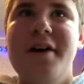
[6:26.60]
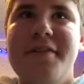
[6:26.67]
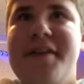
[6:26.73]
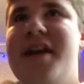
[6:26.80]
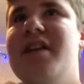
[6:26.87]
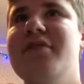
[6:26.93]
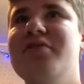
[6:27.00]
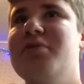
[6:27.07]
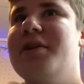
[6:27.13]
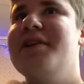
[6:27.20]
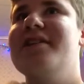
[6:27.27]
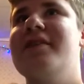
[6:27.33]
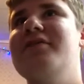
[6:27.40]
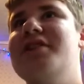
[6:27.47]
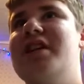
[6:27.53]
the end of
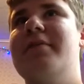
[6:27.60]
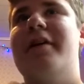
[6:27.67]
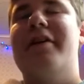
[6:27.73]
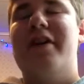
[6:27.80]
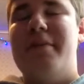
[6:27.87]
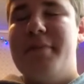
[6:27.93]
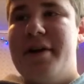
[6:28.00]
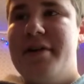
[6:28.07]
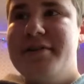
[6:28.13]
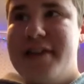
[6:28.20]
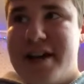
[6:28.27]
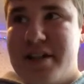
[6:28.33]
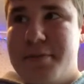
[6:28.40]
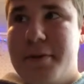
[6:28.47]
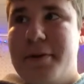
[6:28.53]
2017, my grandparents'
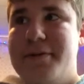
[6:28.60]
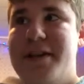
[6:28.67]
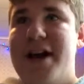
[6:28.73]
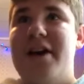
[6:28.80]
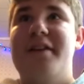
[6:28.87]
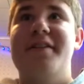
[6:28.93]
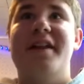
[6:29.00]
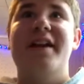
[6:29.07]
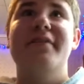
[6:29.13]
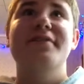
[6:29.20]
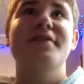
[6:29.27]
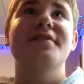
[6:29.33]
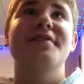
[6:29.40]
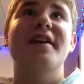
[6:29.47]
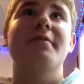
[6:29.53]
house burned down, and then ever
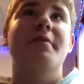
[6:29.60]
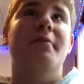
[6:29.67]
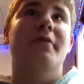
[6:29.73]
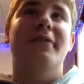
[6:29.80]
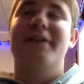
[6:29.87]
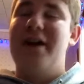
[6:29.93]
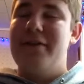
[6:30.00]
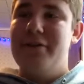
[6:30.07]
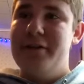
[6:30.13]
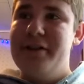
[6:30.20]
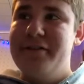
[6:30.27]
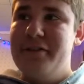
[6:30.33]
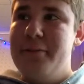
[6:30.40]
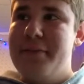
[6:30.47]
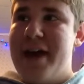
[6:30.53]
since then we were
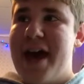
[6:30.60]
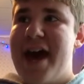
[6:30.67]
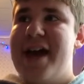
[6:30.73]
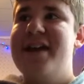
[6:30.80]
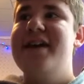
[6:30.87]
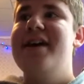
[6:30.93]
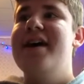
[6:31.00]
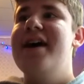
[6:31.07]
recovering from that.